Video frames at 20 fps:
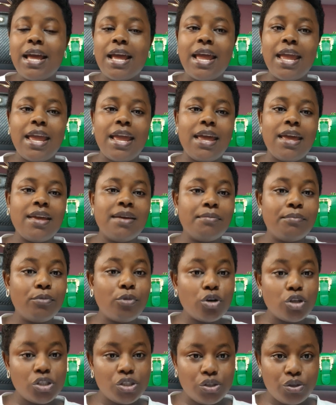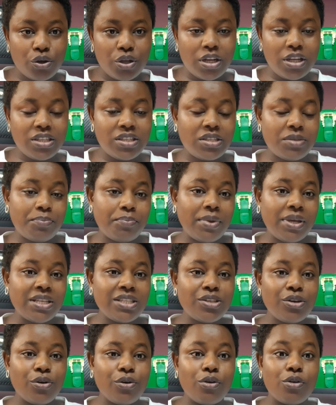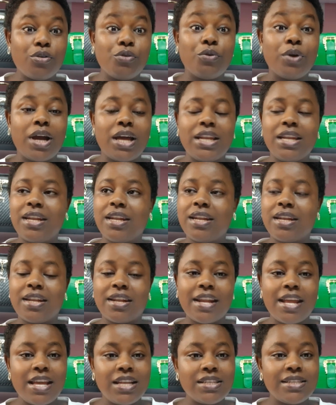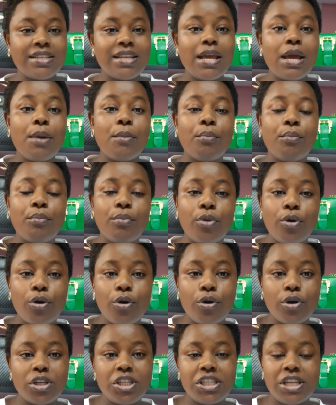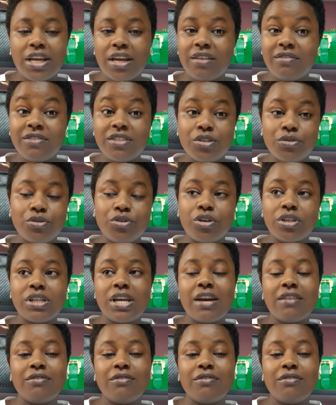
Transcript: more storage space, or you can rent more shelves. You don't